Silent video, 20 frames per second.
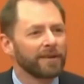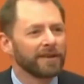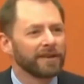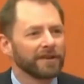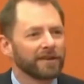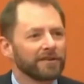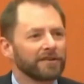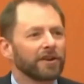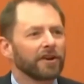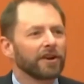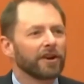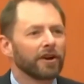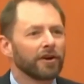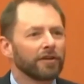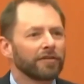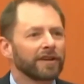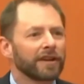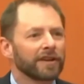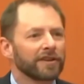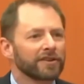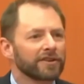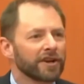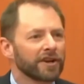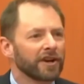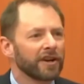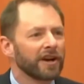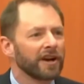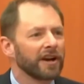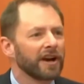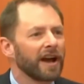is Irving
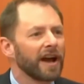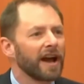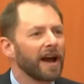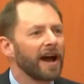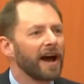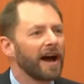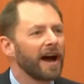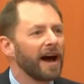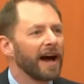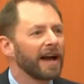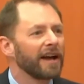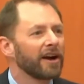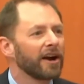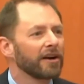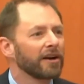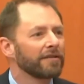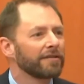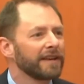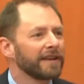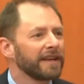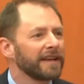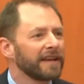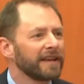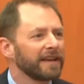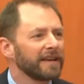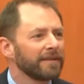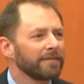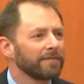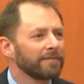Scher, I R V